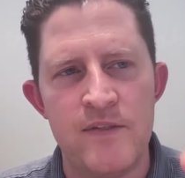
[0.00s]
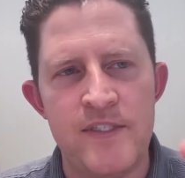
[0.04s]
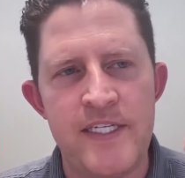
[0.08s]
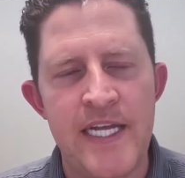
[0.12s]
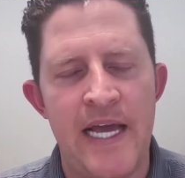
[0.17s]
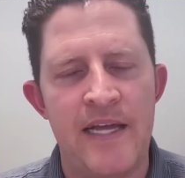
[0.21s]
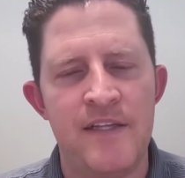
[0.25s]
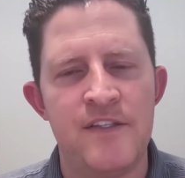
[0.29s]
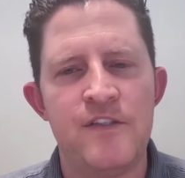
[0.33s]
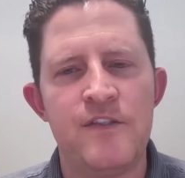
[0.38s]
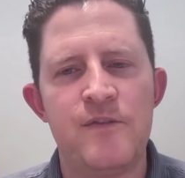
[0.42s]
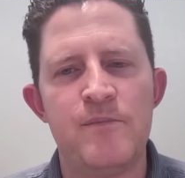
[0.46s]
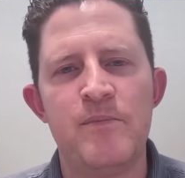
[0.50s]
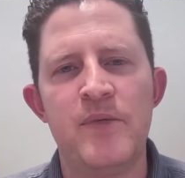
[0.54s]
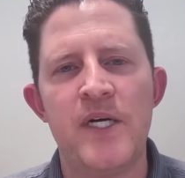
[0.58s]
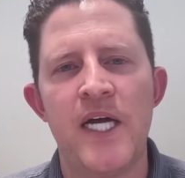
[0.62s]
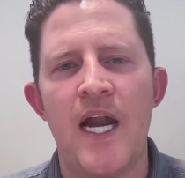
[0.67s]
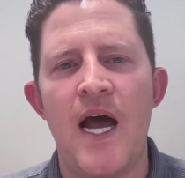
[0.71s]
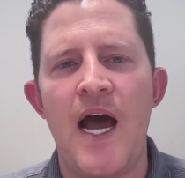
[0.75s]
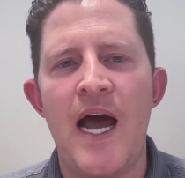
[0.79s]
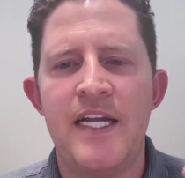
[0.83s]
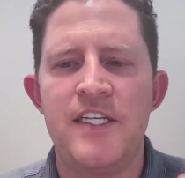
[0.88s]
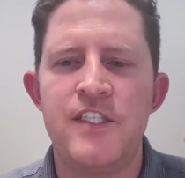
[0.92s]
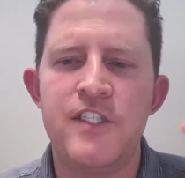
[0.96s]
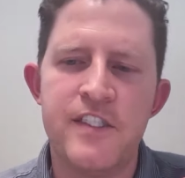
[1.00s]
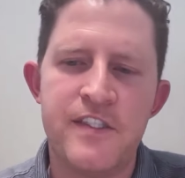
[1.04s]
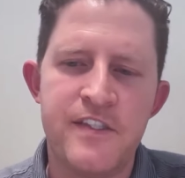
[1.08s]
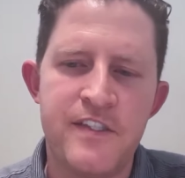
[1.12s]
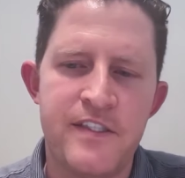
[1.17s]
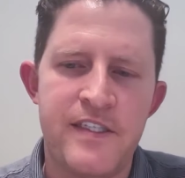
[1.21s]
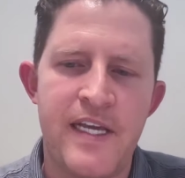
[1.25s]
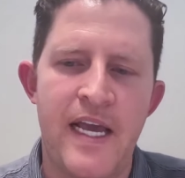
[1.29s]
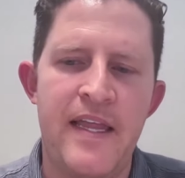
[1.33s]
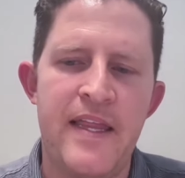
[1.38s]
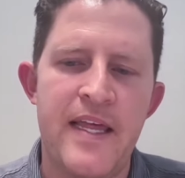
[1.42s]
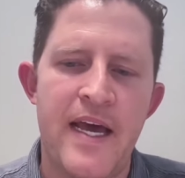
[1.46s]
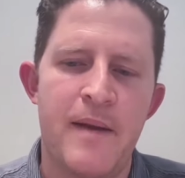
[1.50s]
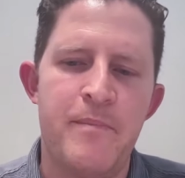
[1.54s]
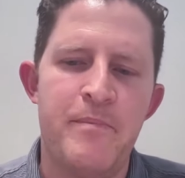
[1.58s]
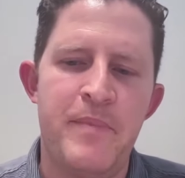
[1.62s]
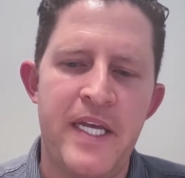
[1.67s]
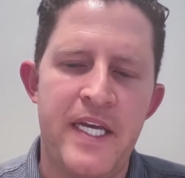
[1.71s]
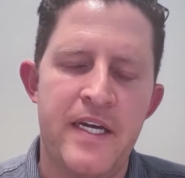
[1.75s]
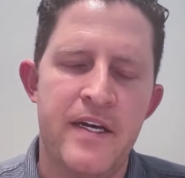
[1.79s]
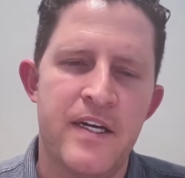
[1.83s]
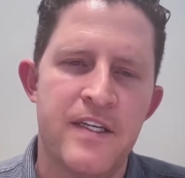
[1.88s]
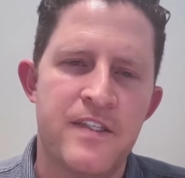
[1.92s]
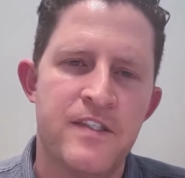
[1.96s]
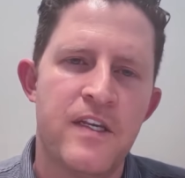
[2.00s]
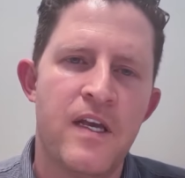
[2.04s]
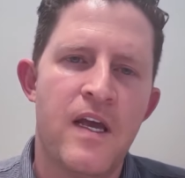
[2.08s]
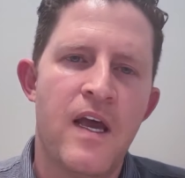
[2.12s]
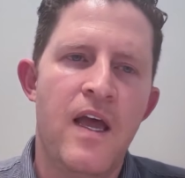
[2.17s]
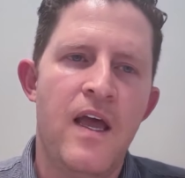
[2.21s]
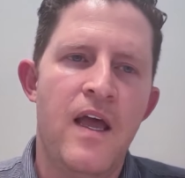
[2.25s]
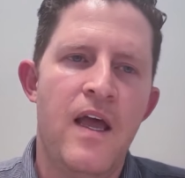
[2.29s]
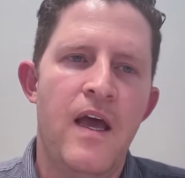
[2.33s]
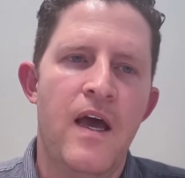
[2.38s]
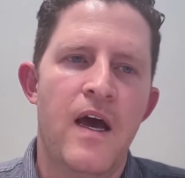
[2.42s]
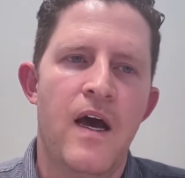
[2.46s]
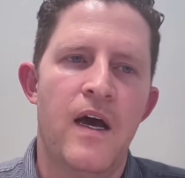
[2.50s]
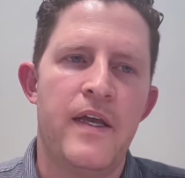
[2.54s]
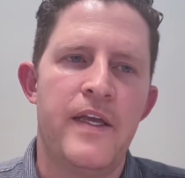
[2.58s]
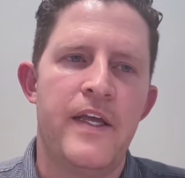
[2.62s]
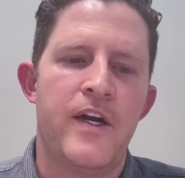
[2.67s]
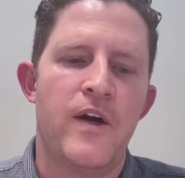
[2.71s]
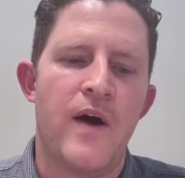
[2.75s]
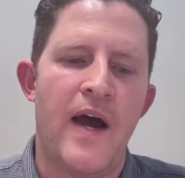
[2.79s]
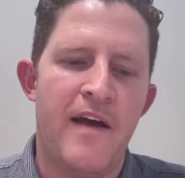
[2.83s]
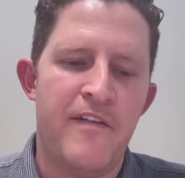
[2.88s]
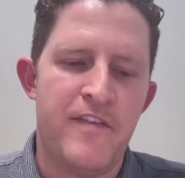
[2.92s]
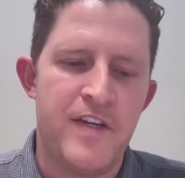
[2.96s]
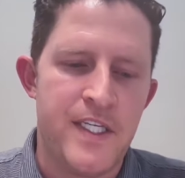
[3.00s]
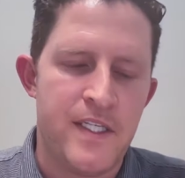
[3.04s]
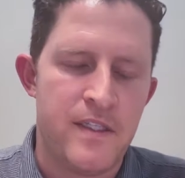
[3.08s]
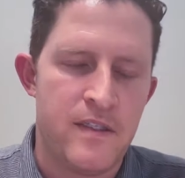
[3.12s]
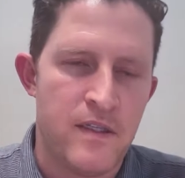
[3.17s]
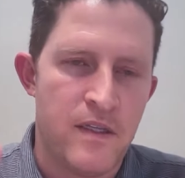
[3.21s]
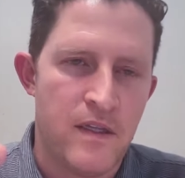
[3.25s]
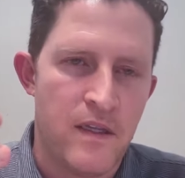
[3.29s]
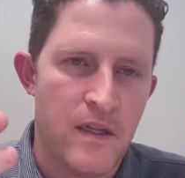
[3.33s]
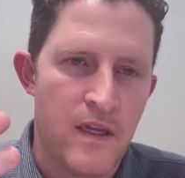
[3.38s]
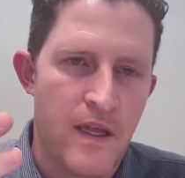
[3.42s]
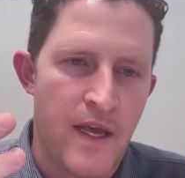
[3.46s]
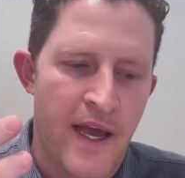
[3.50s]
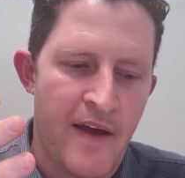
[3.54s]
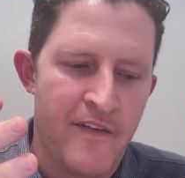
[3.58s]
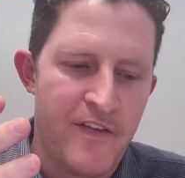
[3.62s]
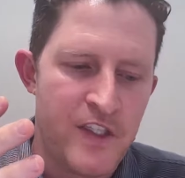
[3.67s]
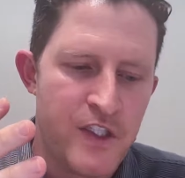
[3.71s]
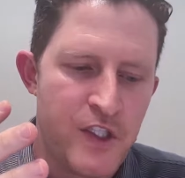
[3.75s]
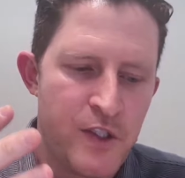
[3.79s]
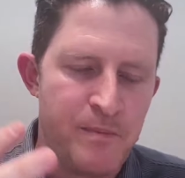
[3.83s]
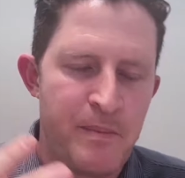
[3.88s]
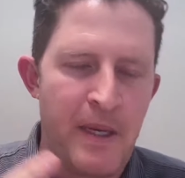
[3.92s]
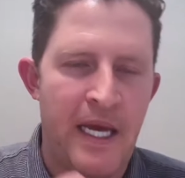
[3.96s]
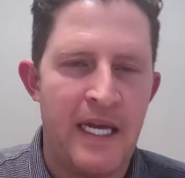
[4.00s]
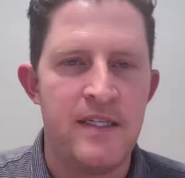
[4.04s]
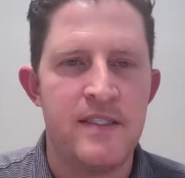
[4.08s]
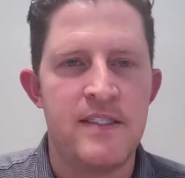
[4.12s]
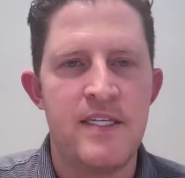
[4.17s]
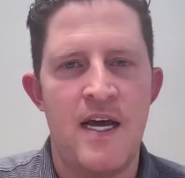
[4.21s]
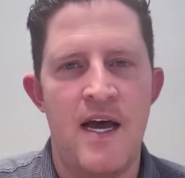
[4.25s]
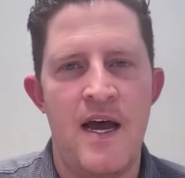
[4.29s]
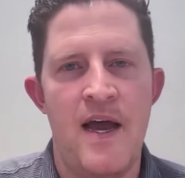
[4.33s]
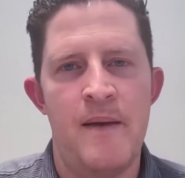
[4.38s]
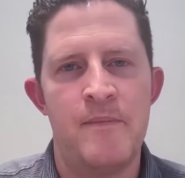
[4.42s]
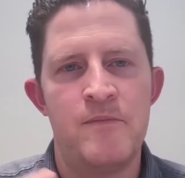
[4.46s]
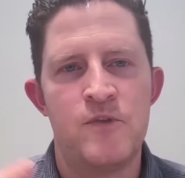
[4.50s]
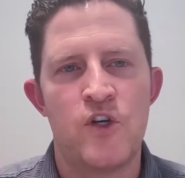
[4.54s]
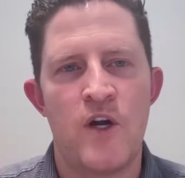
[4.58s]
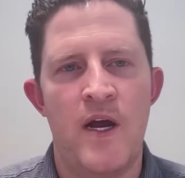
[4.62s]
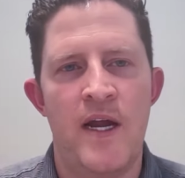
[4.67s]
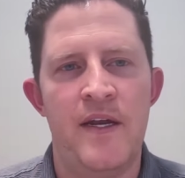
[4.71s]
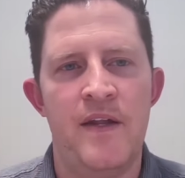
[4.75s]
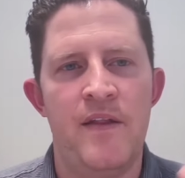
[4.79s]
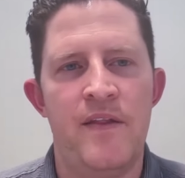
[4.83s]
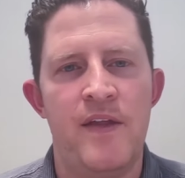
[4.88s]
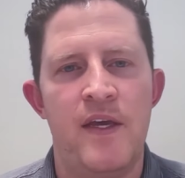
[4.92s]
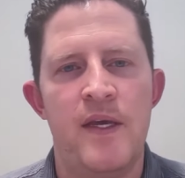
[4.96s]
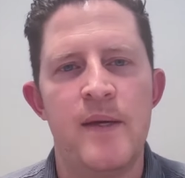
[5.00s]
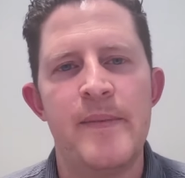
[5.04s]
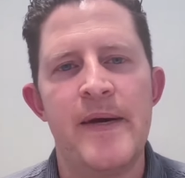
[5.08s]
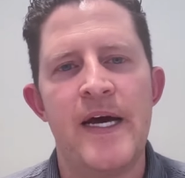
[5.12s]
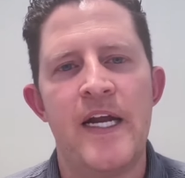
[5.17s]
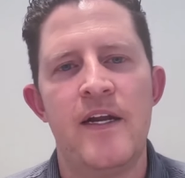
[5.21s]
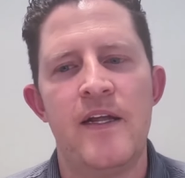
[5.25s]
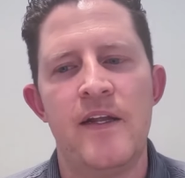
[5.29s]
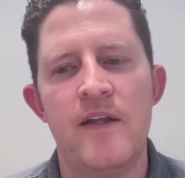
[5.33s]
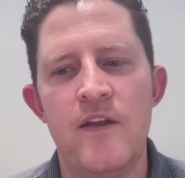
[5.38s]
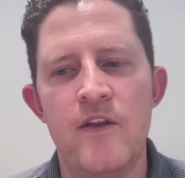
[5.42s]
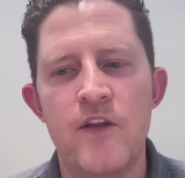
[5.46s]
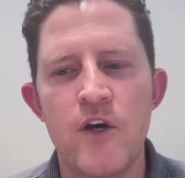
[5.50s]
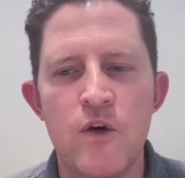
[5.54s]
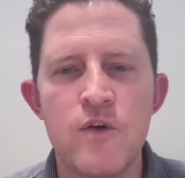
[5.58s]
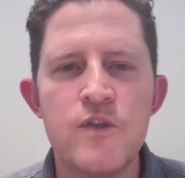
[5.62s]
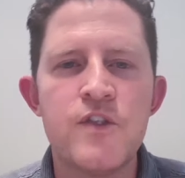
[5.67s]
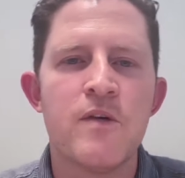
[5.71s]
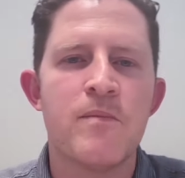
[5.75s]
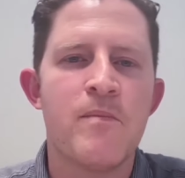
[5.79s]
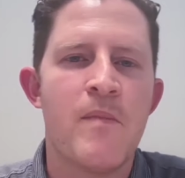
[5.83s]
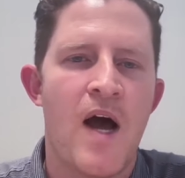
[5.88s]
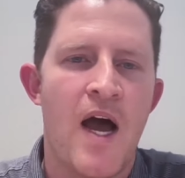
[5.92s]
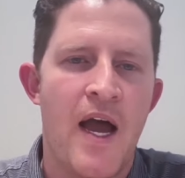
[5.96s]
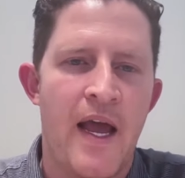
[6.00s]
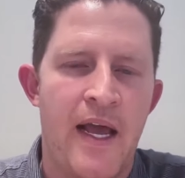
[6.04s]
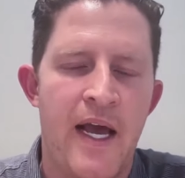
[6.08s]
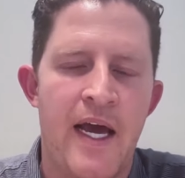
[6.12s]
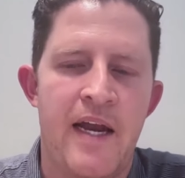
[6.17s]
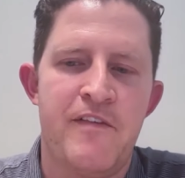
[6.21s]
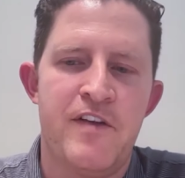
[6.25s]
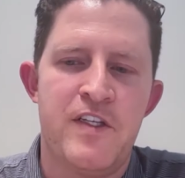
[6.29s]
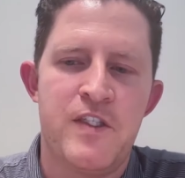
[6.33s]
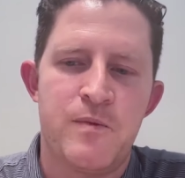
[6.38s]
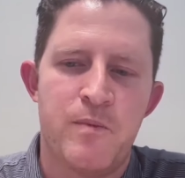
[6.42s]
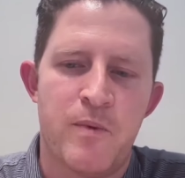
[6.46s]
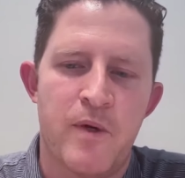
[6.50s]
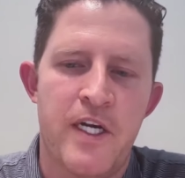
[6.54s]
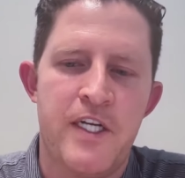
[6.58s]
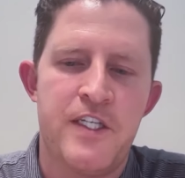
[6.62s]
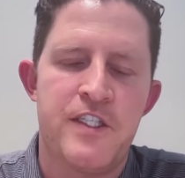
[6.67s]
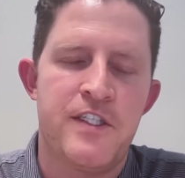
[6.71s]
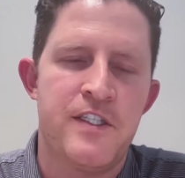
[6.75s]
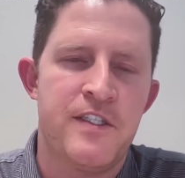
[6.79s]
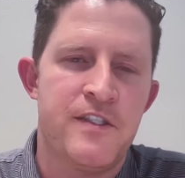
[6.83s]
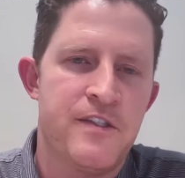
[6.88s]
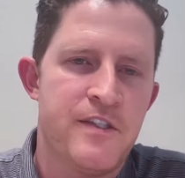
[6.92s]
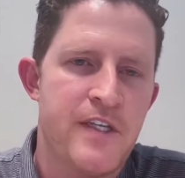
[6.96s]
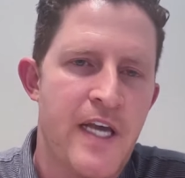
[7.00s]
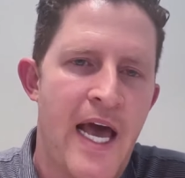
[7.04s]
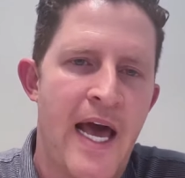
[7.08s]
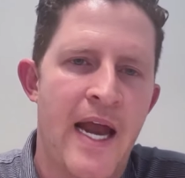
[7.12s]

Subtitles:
dense, but I just say that because, having spent time trying to think about it, those are my kind of inspirations.